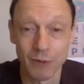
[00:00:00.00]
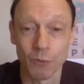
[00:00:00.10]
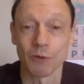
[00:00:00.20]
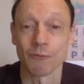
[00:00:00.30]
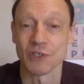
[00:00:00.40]

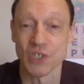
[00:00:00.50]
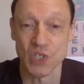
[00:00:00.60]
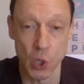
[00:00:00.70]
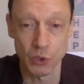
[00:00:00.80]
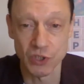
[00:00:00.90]
What
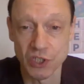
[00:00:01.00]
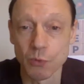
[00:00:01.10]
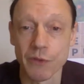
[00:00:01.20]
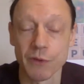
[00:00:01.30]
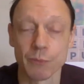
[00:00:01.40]
result do you
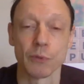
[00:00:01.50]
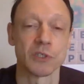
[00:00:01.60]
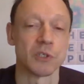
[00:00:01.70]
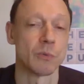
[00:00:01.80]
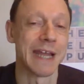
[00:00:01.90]
want the book?
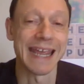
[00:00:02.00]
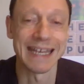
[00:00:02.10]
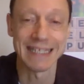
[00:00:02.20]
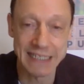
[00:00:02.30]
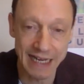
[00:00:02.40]
Do you want to
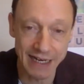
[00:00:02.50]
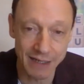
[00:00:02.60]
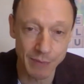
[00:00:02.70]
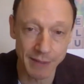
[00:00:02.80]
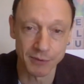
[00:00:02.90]
entertain
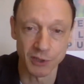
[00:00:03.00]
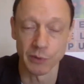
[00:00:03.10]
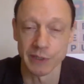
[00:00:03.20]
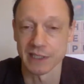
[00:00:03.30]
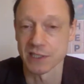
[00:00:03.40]
people? Do you
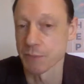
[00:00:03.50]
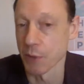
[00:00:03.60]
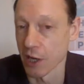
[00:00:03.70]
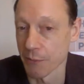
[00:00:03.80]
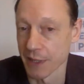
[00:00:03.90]
want to
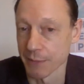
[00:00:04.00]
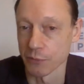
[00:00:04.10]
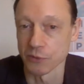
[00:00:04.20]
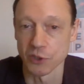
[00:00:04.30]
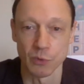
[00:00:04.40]
inspire people?
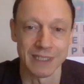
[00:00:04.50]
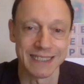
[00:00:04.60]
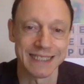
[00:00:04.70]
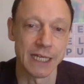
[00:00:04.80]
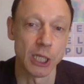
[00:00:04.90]
Do you want to
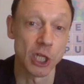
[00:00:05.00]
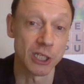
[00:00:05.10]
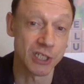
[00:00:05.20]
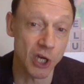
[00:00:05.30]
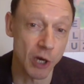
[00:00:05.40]
sell
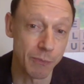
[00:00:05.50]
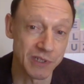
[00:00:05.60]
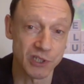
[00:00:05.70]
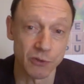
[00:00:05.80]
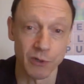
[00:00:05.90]
lots of
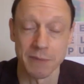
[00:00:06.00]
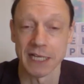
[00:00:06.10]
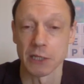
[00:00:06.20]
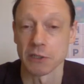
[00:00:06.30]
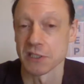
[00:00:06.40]
copies? Do you want to make
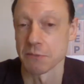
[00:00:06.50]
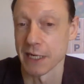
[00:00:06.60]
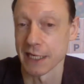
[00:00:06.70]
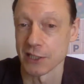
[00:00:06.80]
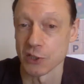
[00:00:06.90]
lots of
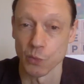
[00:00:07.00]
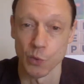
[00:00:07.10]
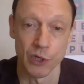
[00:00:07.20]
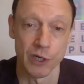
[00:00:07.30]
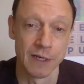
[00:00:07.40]
money? Do you want
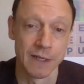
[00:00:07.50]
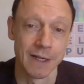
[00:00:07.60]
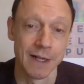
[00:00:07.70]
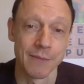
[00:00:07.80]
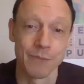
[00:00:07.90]
to
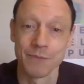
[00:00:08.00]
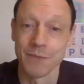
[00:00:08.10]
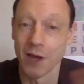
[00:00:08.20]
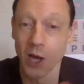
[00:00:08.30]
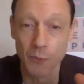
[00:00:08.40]

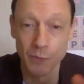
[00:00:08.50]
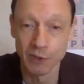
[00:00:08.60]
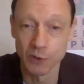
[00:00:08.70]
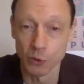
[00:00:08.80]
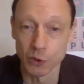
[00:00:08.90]
open
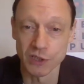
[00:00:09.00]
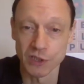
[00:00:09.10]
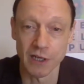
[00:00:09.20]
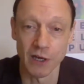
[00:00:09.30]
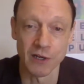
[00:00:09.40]
doors
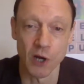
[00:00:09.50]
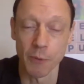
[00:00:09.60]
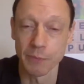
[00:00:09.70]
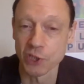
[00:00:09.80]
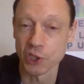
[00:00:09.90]
and
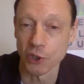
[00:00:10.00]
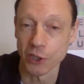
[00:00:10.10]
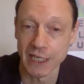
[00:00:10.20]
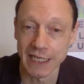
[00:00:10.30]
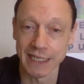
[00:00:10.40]

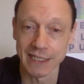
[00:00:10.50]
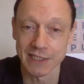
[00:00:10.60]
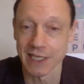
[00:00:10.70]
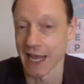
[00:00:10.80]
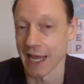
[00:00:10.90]
opportunities?
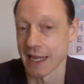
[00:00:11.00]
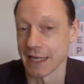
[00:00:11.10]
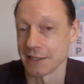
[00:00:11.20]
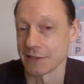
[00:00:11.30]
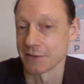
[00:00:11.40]

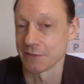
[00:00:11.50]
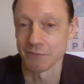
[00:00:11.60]
And you've